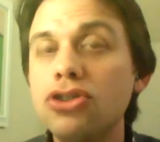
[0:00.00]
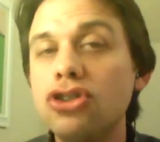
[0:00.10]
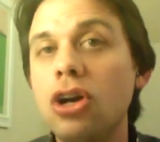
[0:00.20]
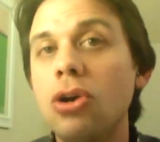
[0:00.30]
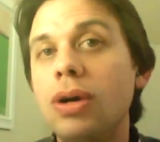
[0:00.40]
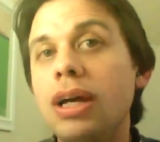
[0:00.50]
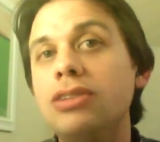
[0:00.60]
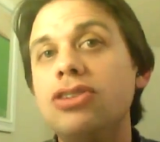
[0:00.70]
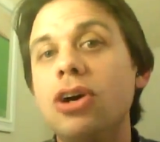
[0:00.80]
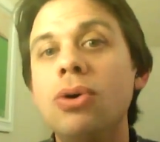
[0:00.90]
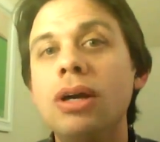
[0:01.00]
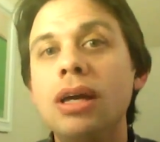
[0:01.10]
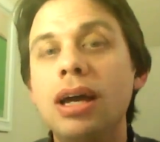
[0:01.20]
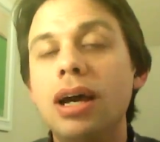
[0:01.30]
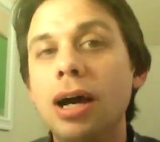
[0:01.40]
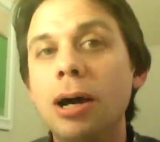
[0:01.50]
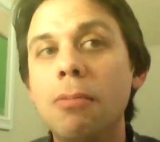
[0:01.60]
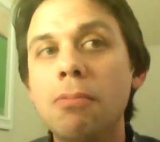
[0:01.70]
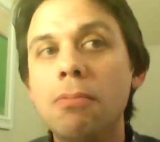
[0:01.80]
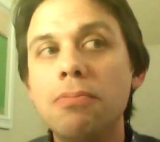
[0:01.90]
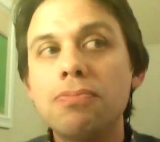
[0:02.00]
to show, and so um,